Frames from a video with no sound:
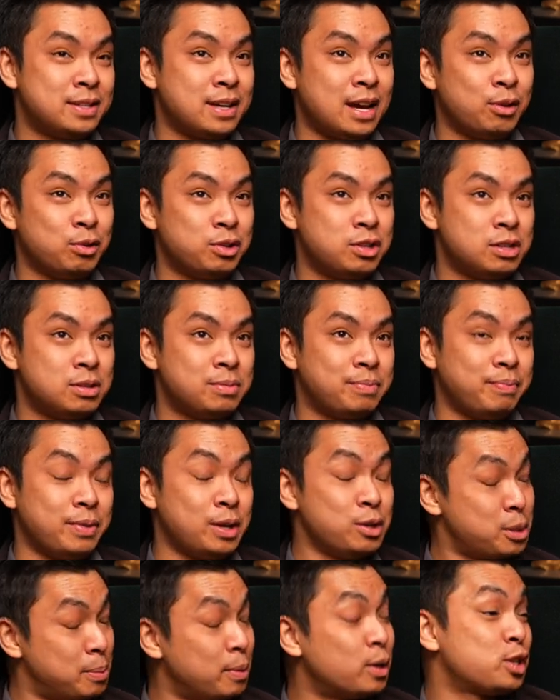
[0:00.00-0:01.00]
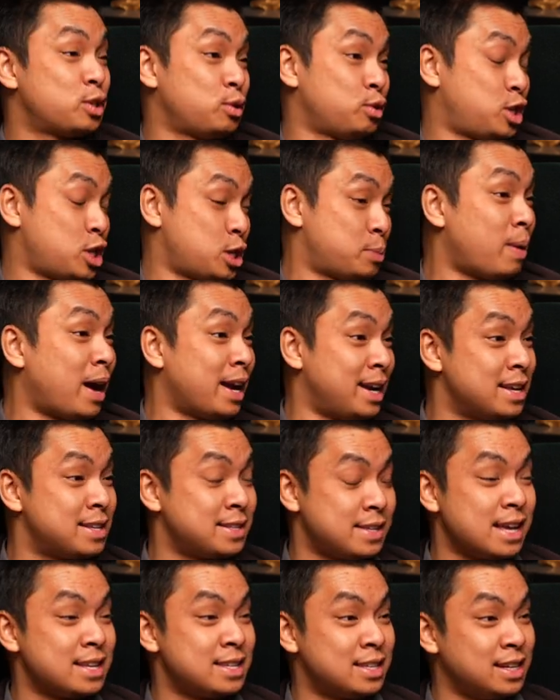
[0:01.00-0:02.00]
And it was just, to be honest, it was just by
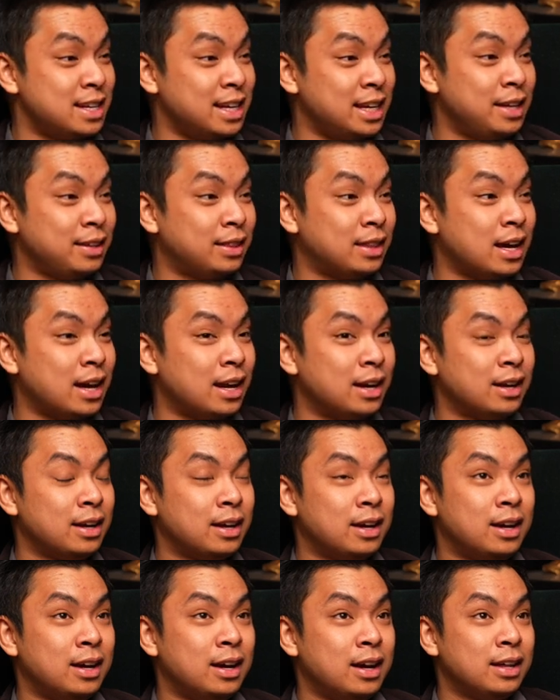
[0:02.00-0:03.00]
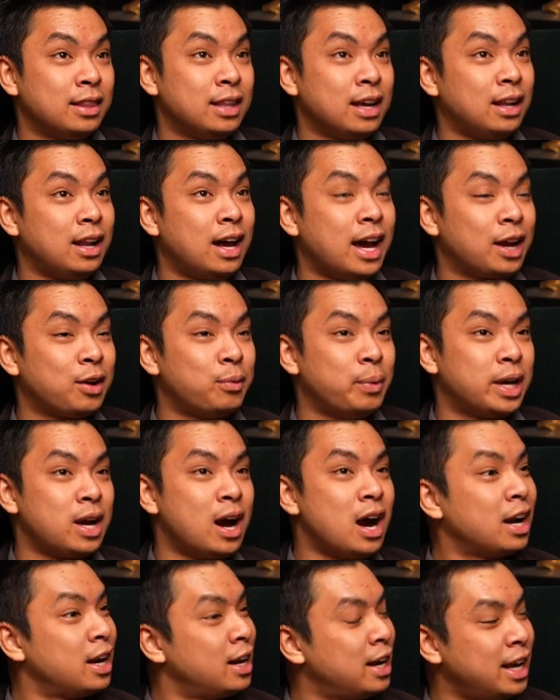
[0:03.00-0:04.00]
necessity that they're like, we
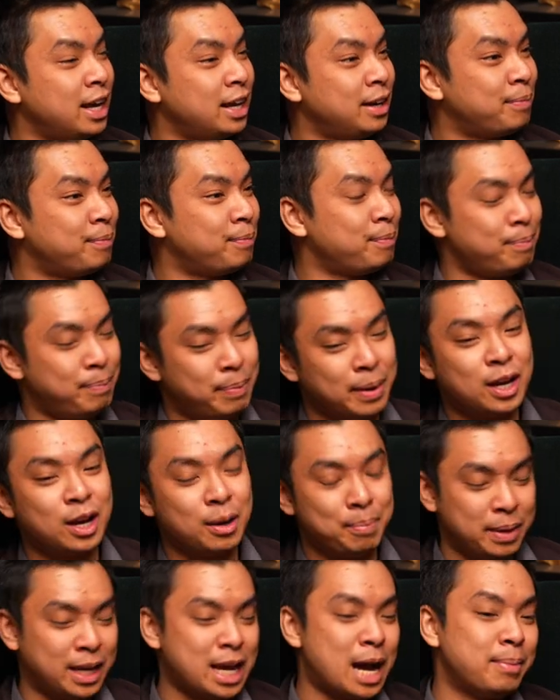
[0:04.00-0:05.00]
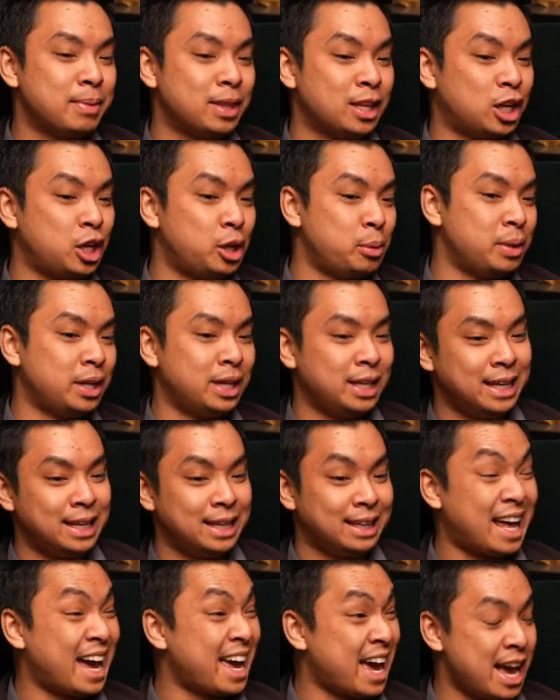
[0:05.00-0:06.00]
kind of need, bec- becoming the community
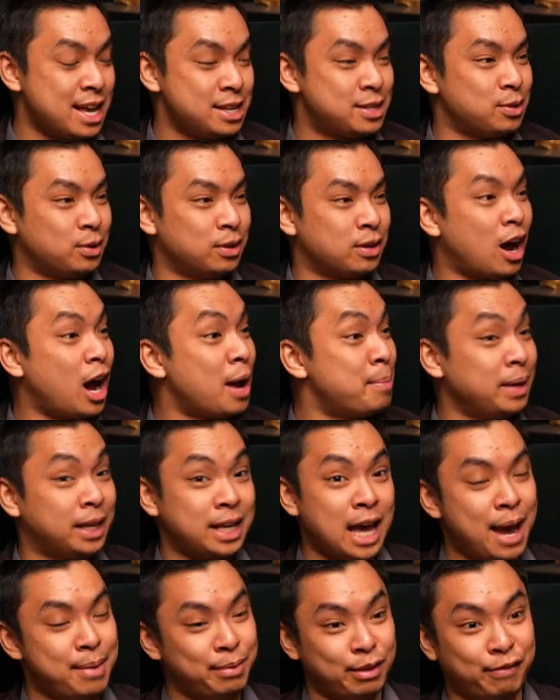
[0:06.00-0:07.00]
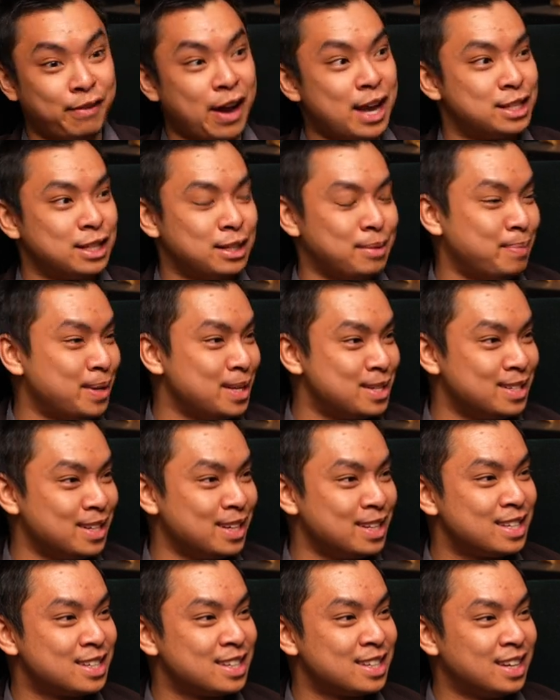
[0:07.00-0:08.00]
liaison, I became the face of the
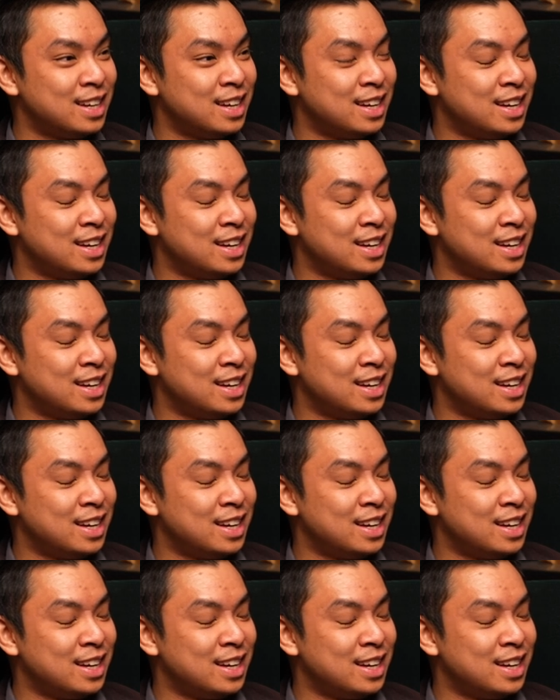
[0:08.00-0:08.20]
business.